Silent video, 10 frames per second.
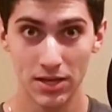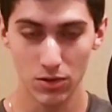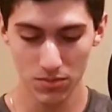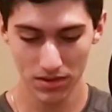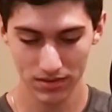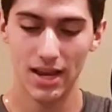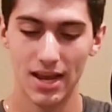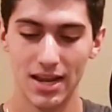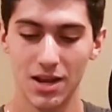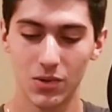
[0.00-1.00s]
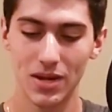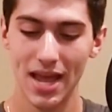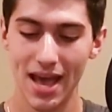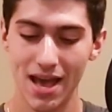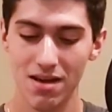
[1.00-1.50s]
cube. And here we
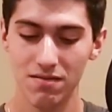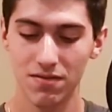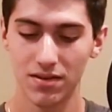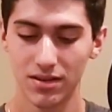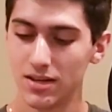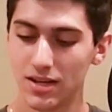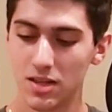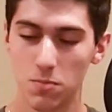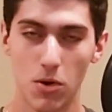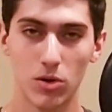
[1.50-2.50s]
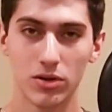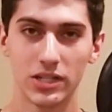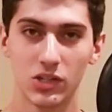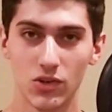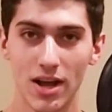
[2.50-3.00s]
have its partner
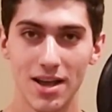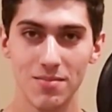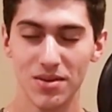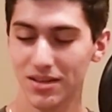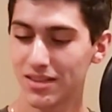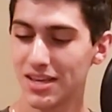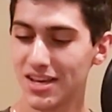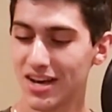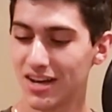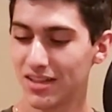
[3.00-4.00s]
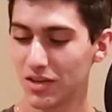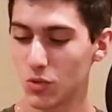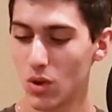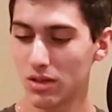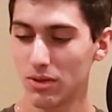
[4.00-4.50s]
in crime, the
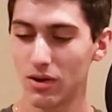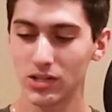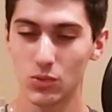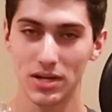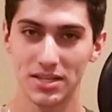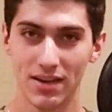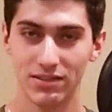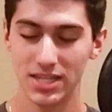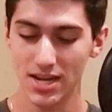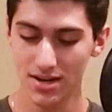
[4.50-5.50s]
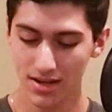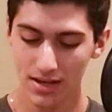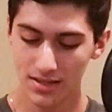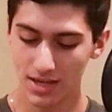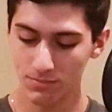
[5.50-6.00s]
Guanlong 2017.
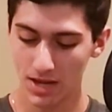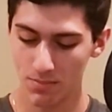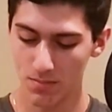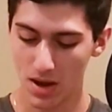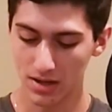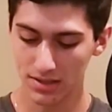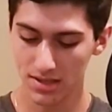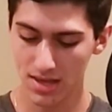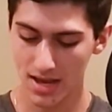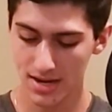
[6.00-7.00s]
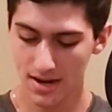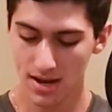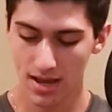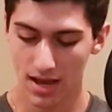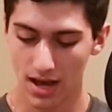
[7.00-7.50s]
Same type of box design.
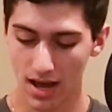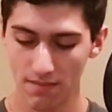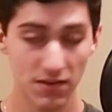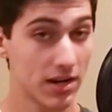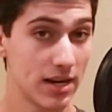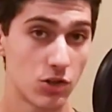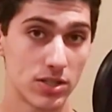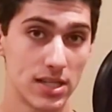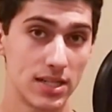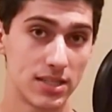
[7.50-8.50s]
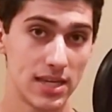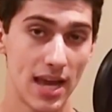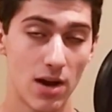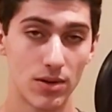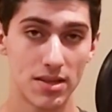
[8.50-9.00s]
I'm very interested to
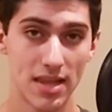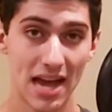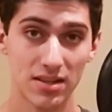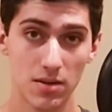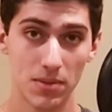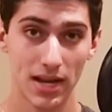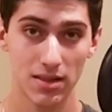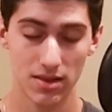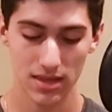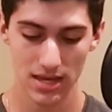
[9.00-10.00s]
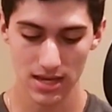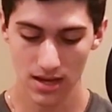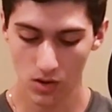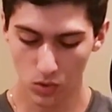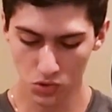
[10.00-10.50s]
see how it stacks up against the
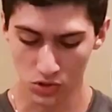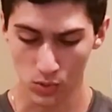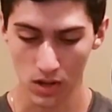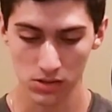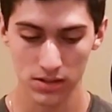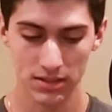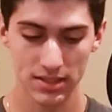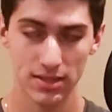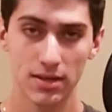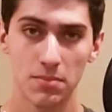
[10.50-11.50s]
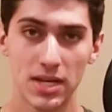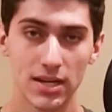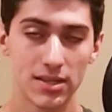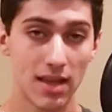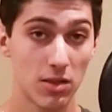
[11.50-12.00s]
older Guanlongs,
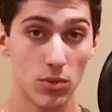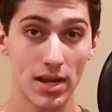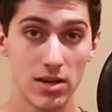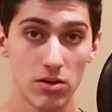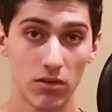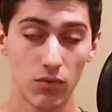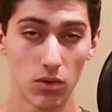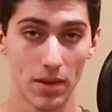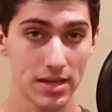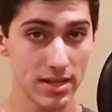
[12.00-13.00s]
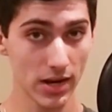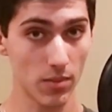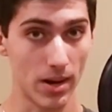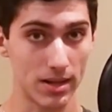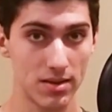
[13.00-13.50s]
because that's what I use for my
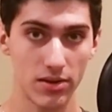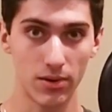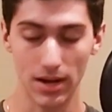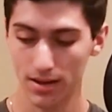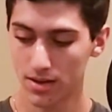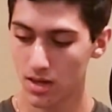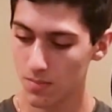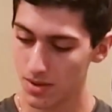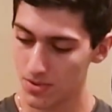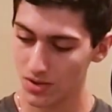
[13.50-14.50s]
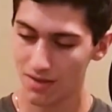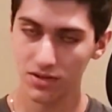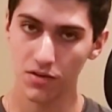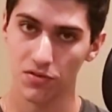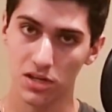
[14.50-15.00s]
sticker mods. So maybe I'll
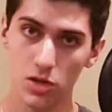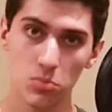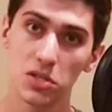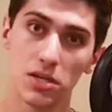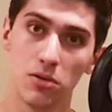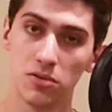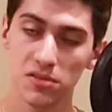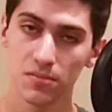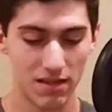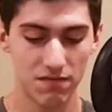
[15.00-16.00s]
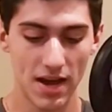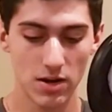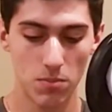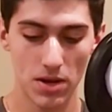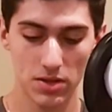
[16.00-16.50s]
have a different cube to use. And the
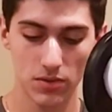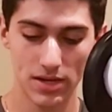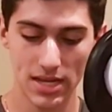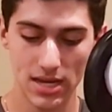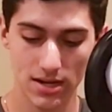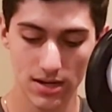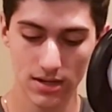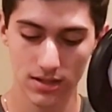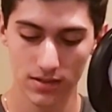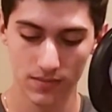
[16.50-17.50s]
final puzzle in here.